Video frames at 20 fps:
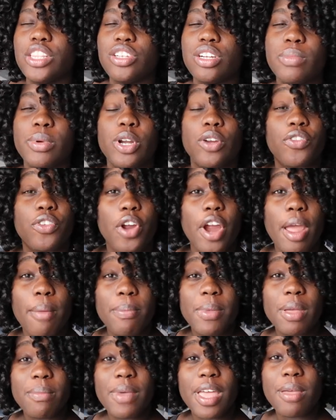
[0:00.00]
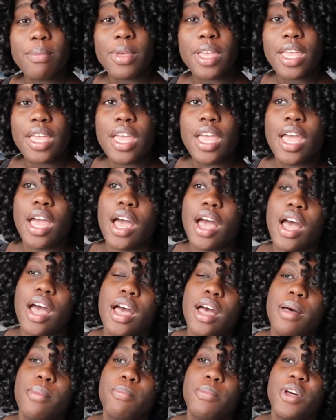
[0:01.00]
little bit of cramping maybe
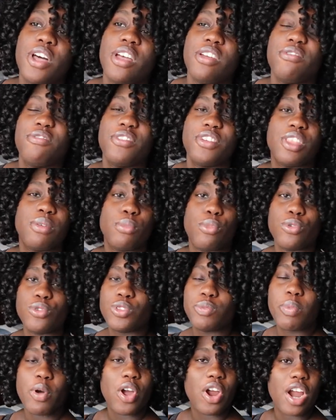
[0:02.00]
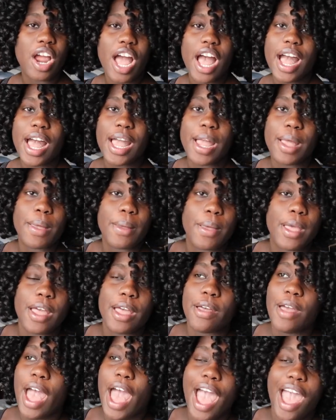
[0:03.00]
uh, but for the most part i
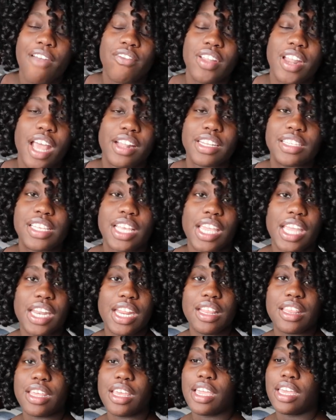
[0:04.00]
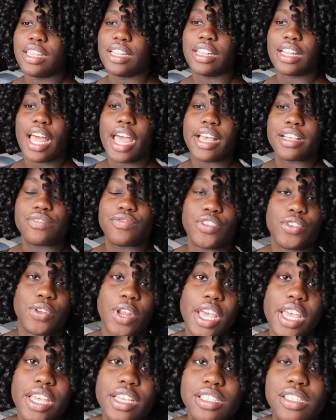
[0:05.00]
i haven't had to take anything in the last few
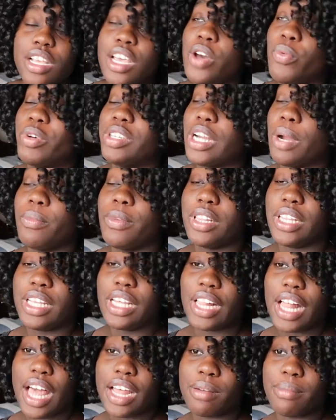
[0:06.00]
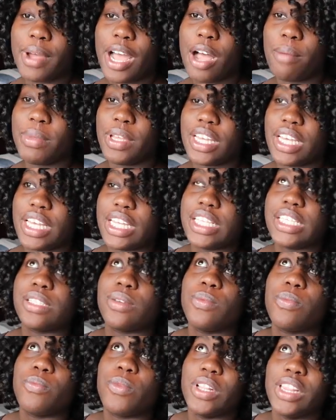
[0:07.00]
days which i'm really glad about because
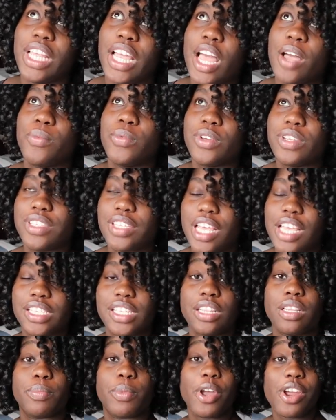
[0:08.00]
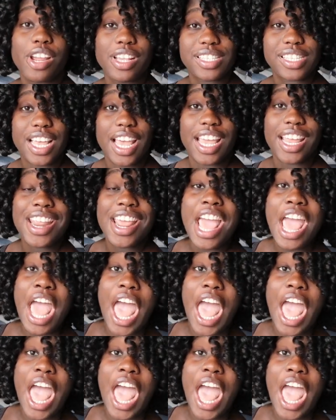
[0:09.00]
one thing i will say is that the percocet